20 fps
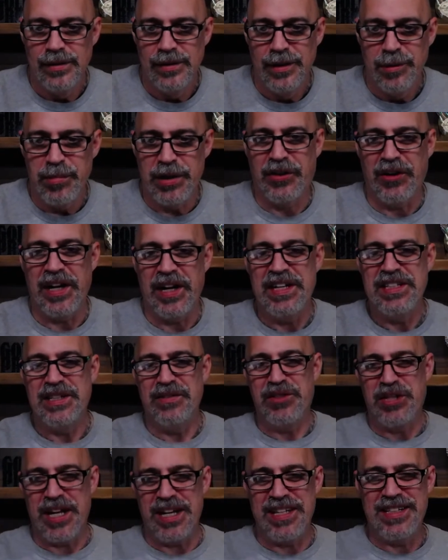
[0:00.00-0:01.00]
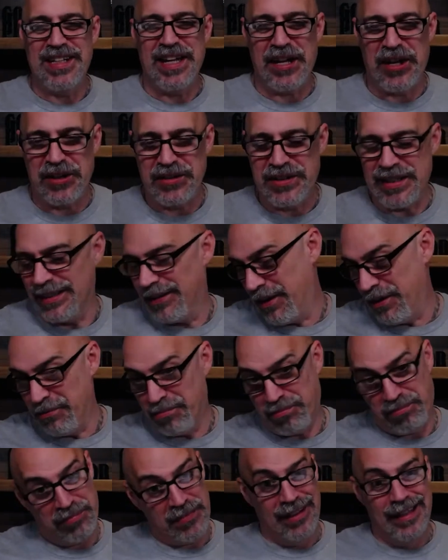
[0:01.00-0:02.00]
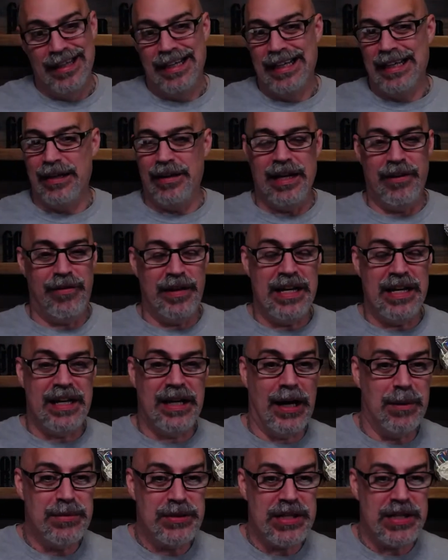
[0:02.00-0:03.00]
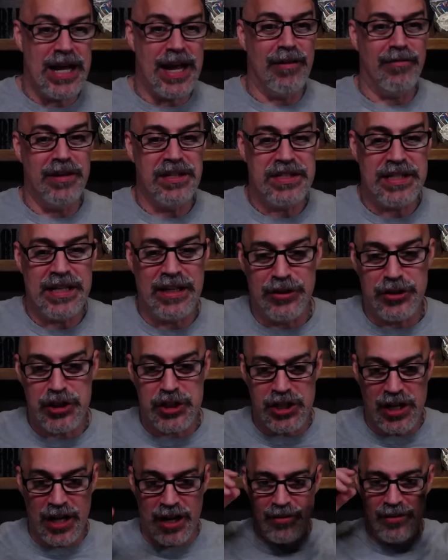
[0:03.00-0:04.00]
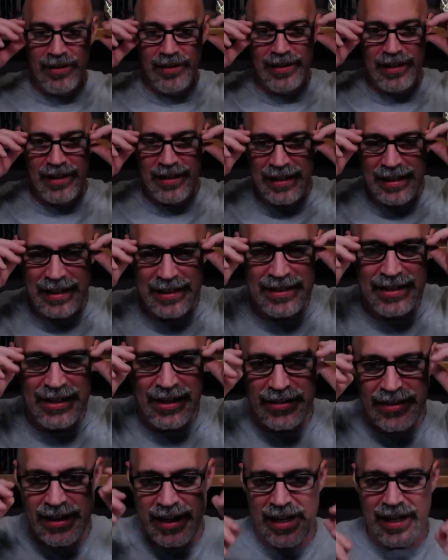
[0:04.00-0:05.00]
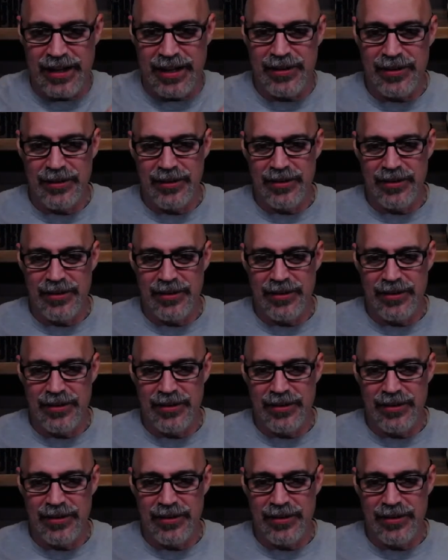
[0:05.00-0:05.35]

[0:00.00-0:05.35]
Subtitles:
Be crazy if Jason got all 10. Hey, if he comes to every single show, then he gets all 10.